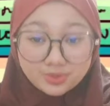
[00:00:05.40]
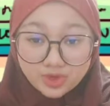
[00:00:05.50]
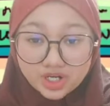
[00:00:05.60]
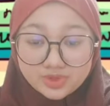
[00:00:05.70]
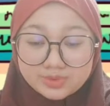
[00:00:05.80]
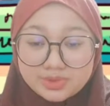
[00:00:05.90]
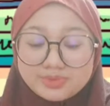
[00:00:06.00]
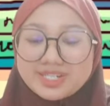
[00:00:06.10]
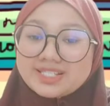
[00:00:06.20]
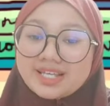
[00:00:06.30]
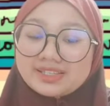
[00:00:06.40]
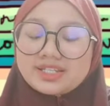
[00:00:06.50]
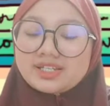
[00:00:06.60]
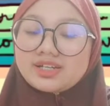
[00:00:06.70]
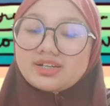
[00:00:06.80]
1, will be
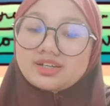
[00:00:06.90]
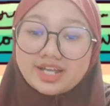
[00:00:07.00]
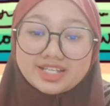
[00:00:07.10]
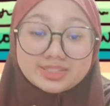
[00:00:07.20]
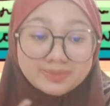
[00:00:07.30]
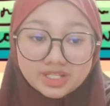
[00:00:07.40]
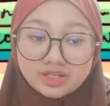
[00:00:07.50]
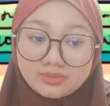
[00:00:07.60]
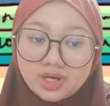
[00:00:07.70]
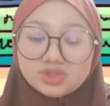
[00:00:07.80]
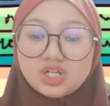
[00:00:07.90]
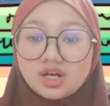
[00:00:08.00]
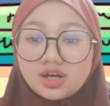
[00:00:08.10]
presenting or explaining about